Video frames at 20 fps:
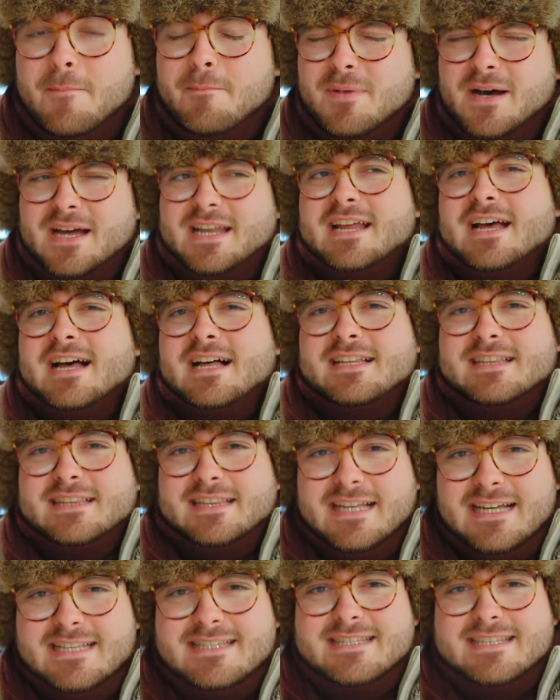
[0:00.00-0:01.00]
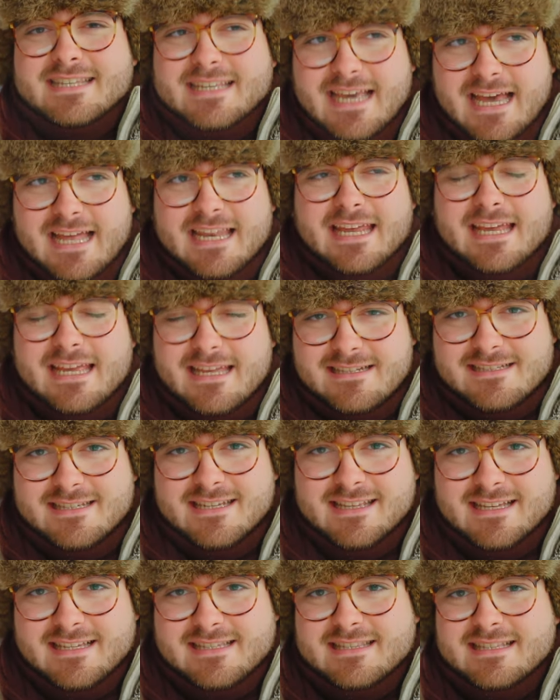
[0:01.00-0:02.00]
But let's get
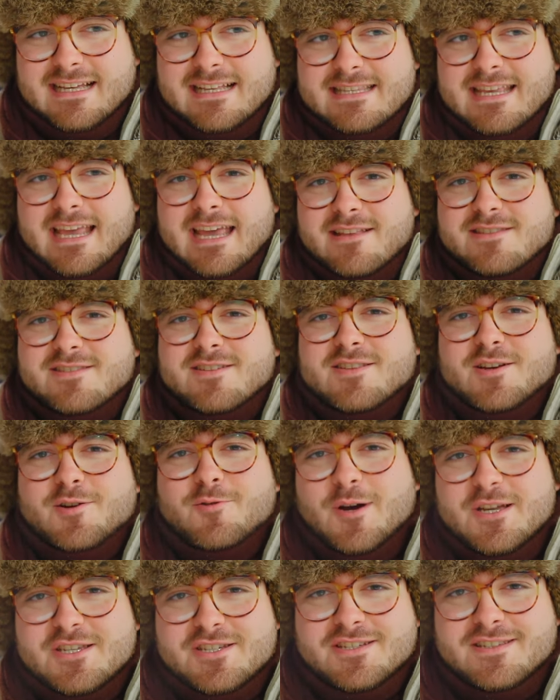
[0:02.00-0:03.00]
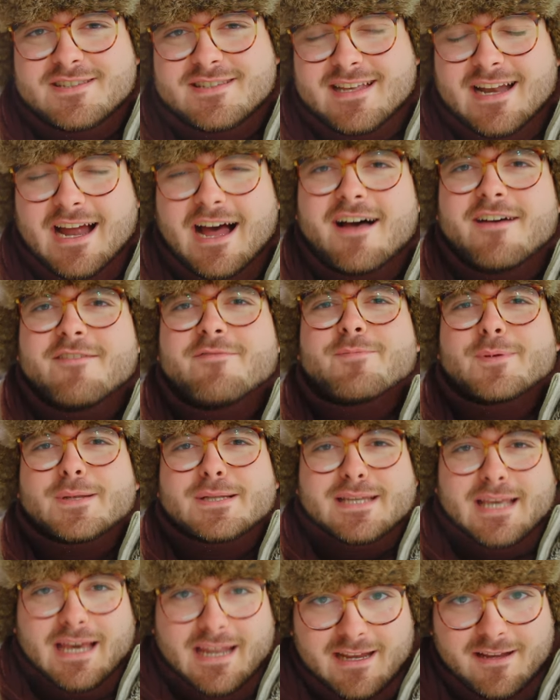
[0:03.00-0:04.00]
into this. Let's answer the questions that I've
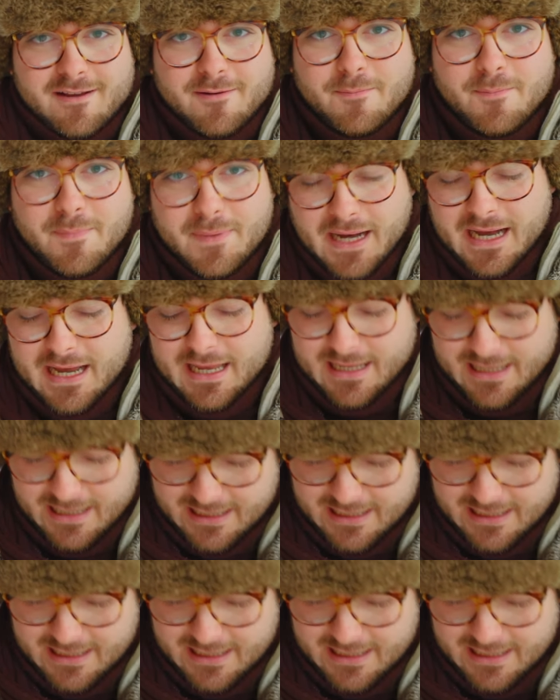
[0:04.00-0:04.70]
been getting by